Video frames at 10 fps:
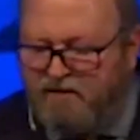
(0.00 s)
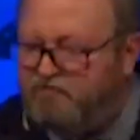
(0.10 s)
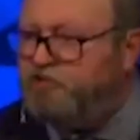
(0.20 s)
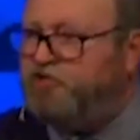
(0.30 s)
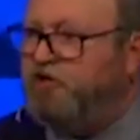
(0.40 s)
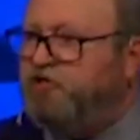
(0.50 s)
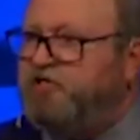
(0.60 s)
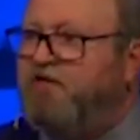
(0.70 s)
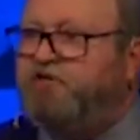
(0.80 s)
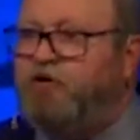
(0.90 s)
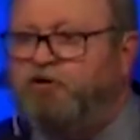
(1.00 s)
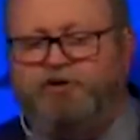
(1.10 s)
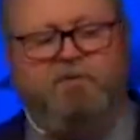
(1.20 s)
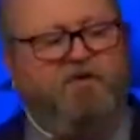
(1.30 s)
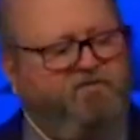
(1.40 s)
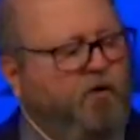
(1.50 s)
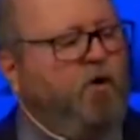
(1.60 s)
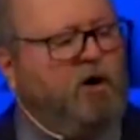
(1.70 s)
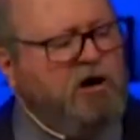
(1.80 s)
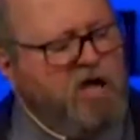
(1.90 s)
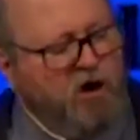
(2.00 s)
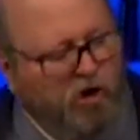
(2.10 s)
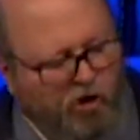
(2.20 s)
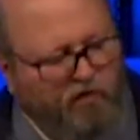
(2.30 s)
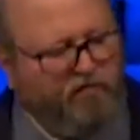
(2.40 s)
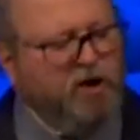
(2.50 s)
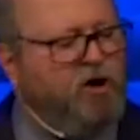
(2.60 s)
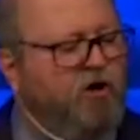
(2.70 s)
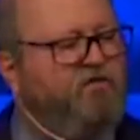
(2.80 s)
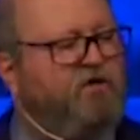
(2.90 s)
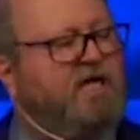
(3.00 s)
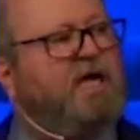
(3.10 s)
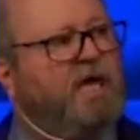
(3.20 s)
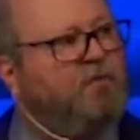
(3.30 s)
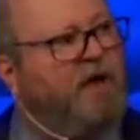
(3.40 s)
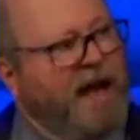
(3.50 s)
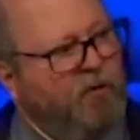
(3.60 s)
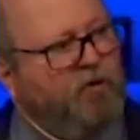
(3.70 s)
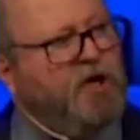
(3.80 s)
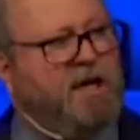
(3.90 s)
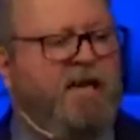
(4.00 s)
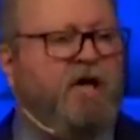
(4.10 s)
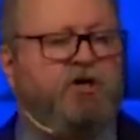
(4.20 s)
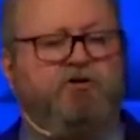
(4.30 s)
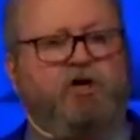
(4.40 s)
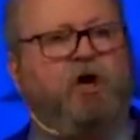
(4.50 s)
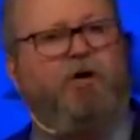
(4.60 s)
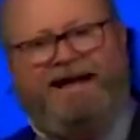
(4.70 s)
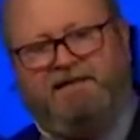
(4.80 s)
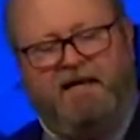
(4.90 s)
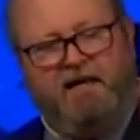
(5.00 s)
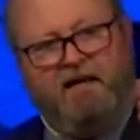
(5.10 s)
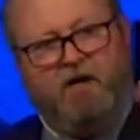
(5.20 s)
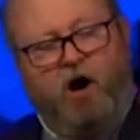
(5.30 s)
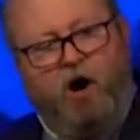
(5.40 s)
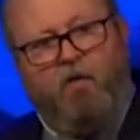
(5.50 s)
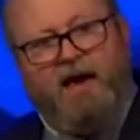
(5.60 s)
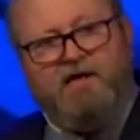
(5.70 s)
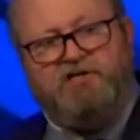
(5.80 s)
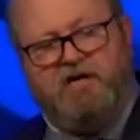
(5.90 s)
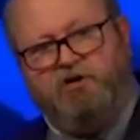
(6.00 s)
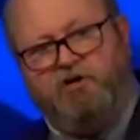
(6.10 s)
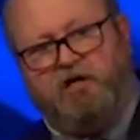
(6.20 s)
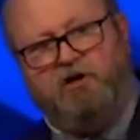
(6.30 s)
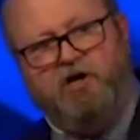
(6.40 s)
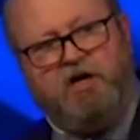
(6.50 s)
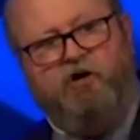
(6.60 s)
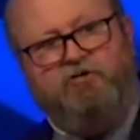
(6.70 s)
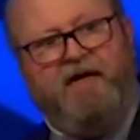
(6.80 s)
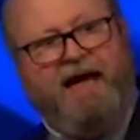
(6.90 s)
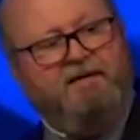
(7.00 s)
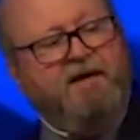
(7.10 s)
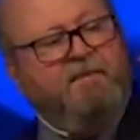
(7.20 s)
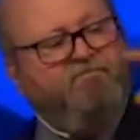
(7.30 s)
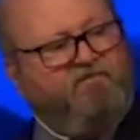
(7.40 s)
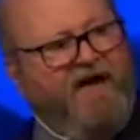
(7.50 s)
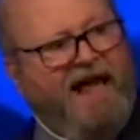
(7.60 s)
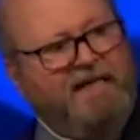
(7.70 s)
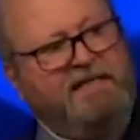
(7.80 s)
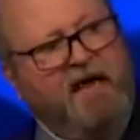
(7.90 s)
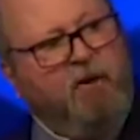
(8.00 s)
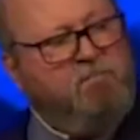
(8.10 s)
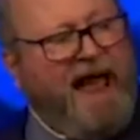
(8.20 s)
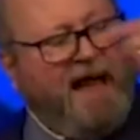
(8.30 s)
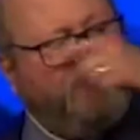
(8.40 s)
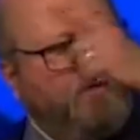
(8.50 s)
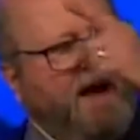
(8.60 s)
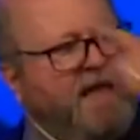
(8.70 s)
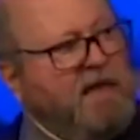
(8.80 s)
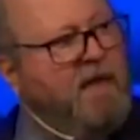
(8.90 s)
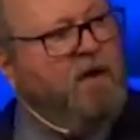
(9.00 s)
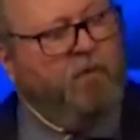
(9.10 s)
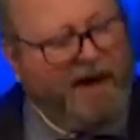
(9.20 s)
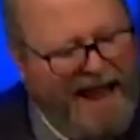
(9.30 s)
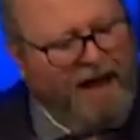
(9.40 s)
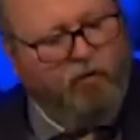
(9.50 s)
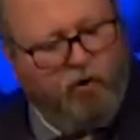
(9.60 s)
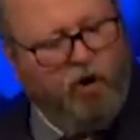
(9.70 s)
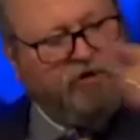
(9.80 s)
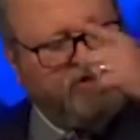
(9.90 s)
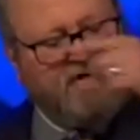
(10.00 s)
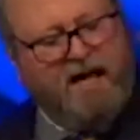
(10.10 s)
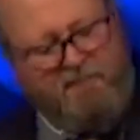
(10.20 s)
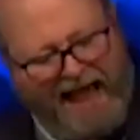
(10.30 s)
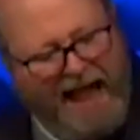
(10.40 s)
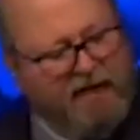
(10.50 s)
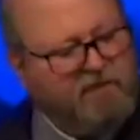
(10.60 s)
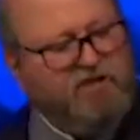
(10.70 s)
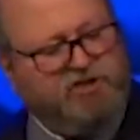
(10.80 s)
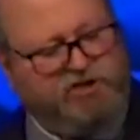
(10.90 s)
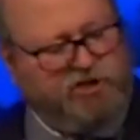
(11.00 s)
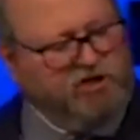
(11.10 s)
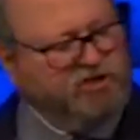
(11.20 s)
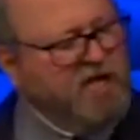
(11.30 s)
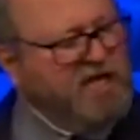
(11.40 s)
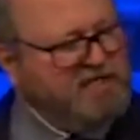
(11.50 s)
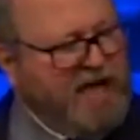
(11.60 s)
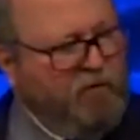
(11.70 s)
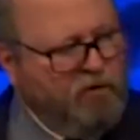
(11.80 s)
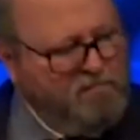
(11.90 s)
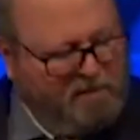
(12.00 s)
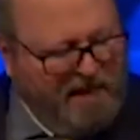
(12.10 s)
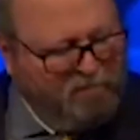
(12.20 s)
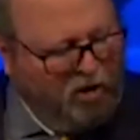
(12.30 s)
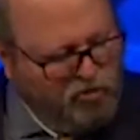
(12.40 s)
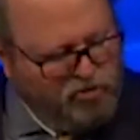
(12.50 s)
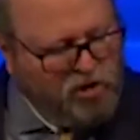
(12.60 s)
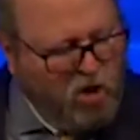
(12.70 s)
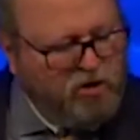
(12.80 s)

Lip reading: of the church? I've told you before, over and over again, what I want to come. You can go out there in the hallways and you can look on that Valleydale pathway. What I want to come out of this church is I want a people who know